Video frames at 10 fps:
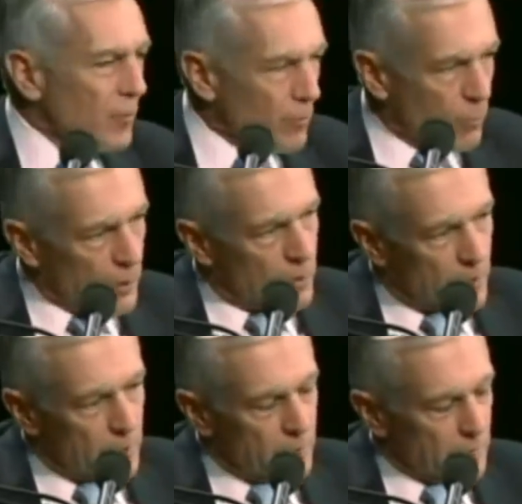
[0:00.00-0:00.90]
put
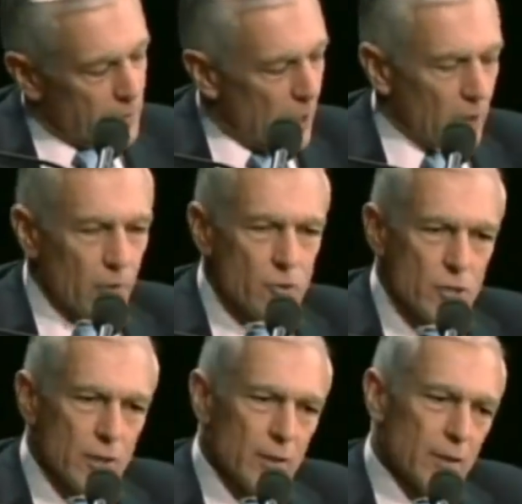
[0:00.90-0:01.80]
the gunners
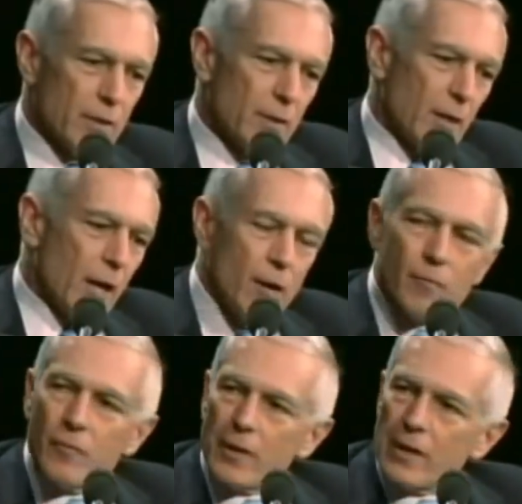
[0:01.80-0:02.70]
in the
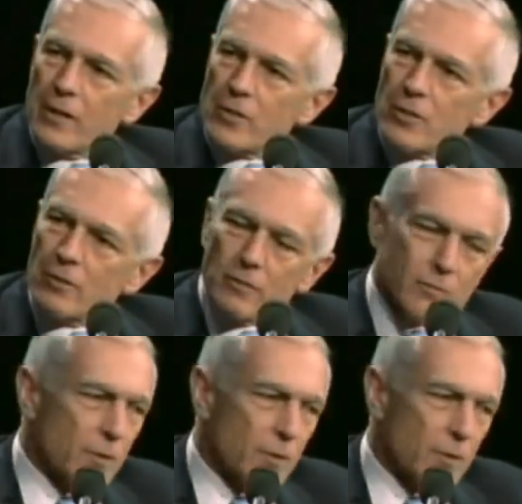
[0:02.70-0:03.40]
Humvees and